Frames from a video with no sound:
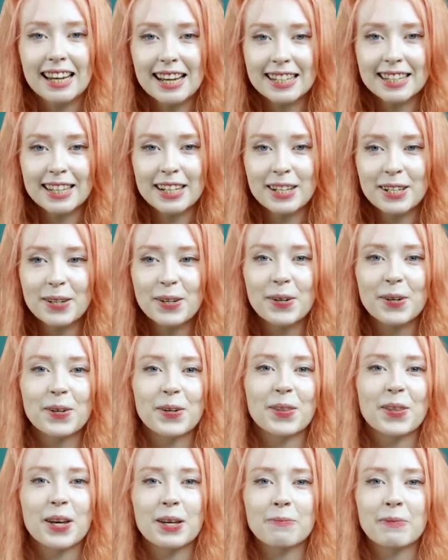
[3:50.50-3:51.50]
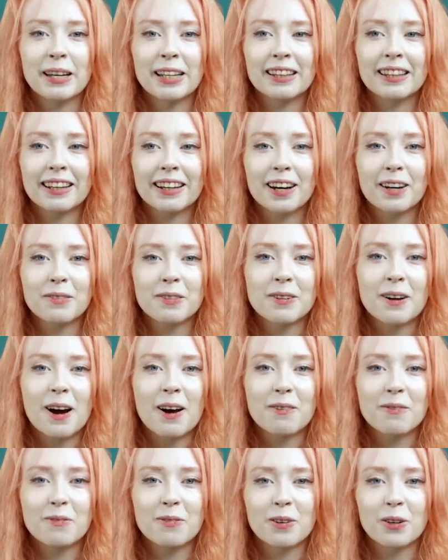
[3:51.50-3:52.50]
Yes, I do. They made the cover
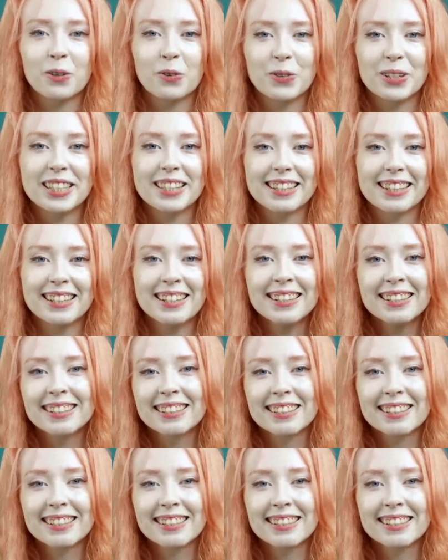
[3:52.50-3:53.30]
art for a reason.